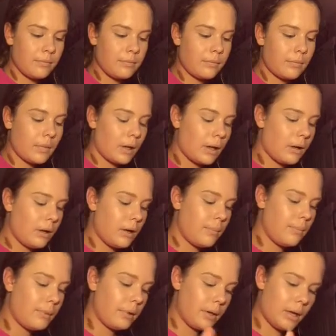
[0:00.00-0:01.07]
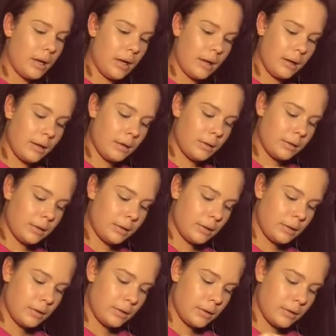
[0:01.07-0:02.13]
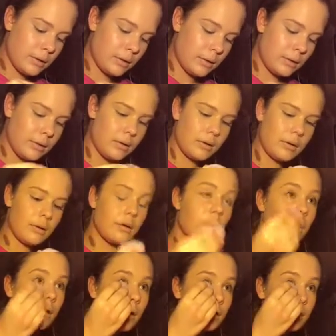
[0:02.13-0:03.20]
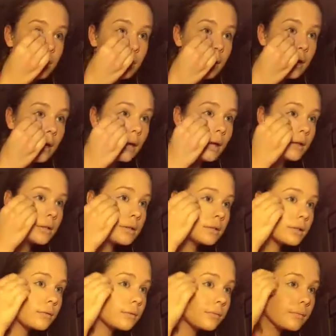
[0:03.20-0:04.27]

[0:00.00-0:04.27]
to apply it under the eyes,